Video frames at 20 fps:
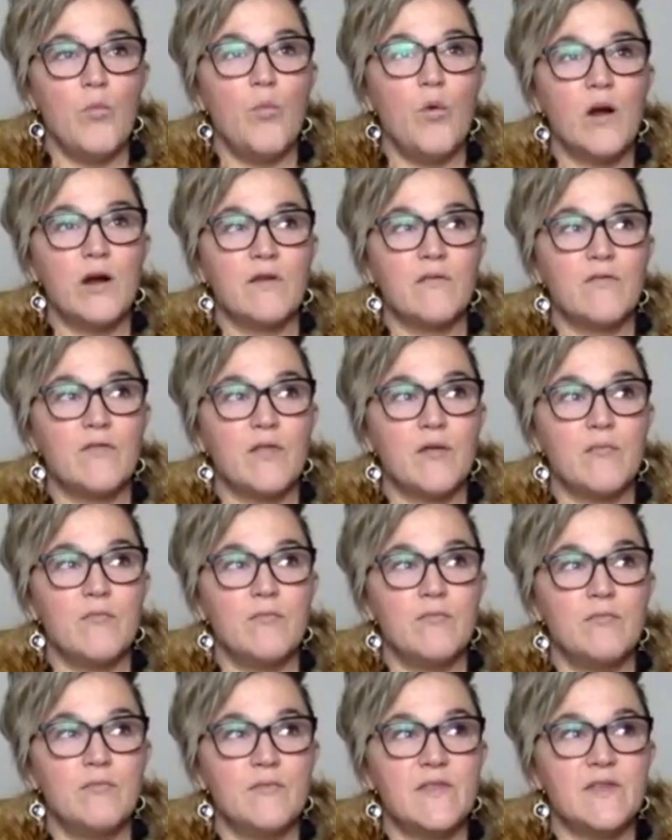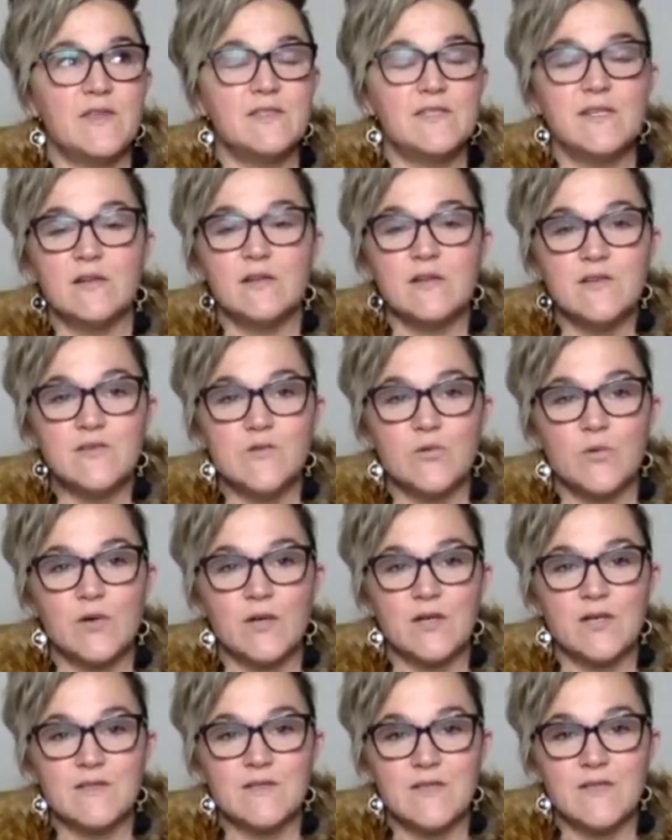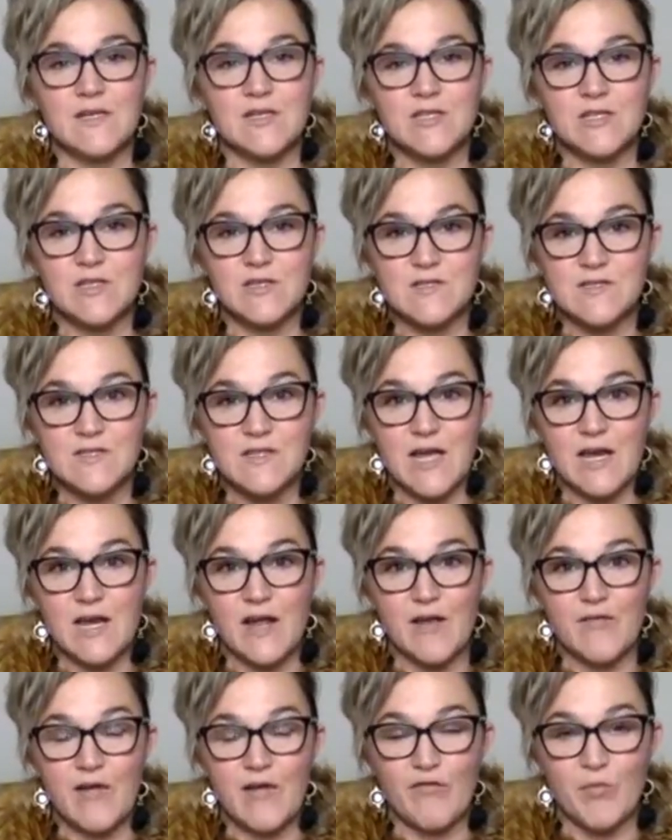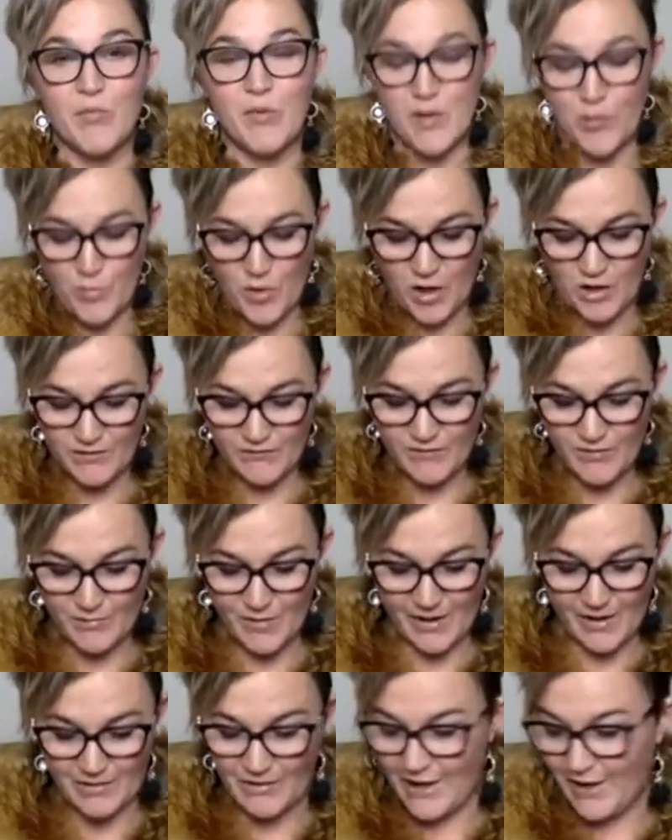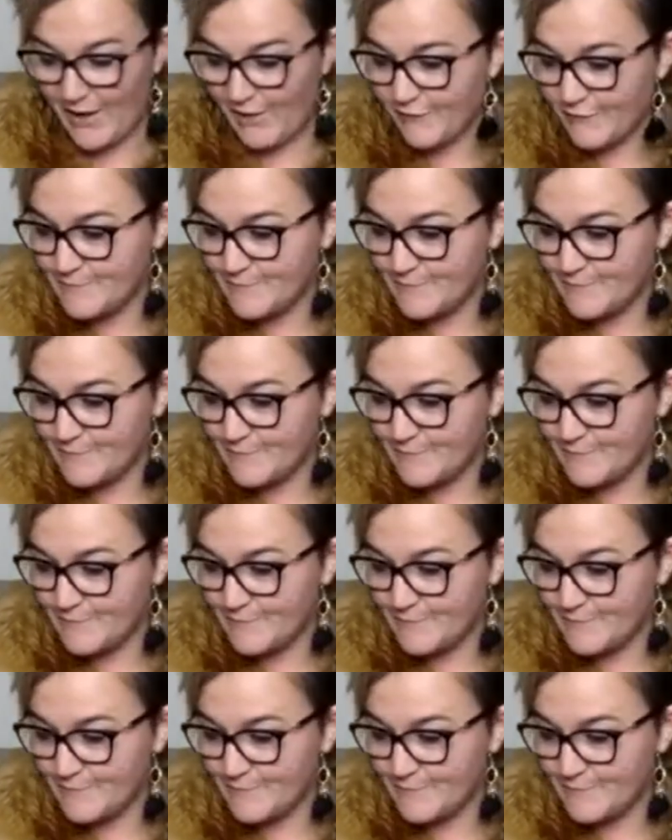one of the dearest organizations that I've ever been a part of in my life.